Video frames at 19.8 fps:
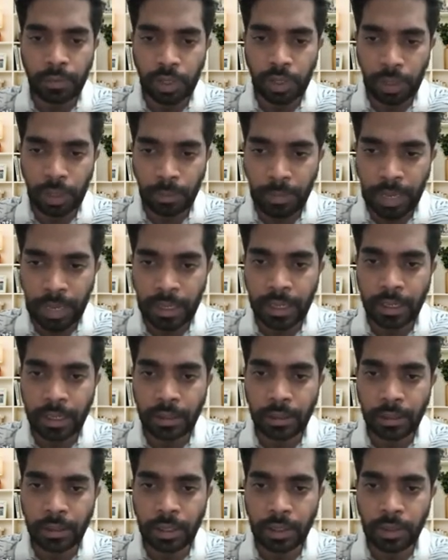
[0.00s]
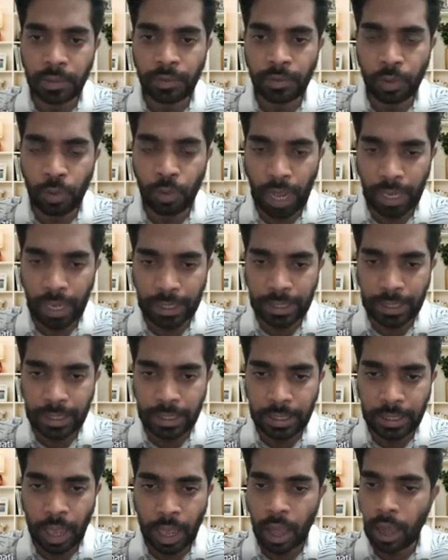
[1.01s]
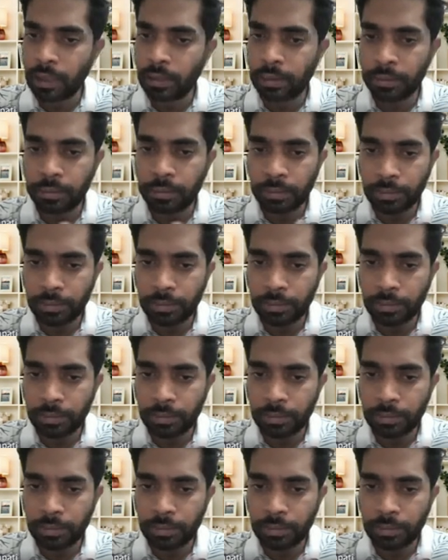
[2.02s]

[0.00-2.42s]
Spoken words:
which are making this flu vaccine are